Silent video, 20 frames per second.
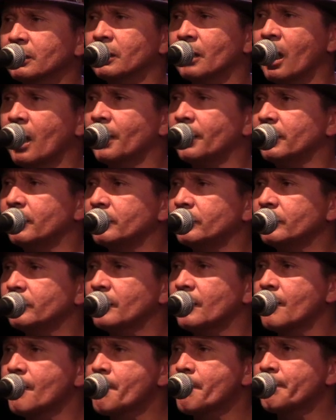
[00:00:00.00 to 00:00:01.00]
alive.
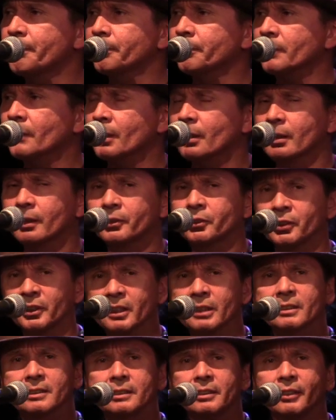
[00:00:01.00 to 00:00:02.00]
The
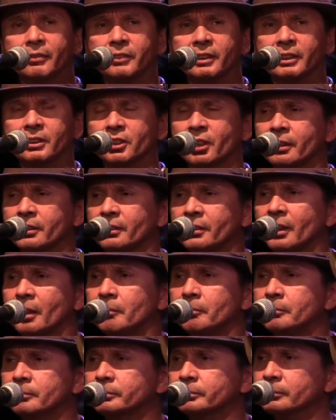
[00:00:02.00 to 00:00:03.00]
trees lift each other
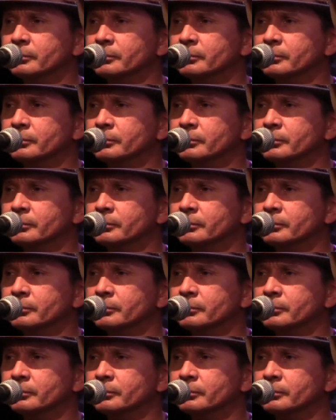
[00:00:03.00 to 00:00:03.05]
up.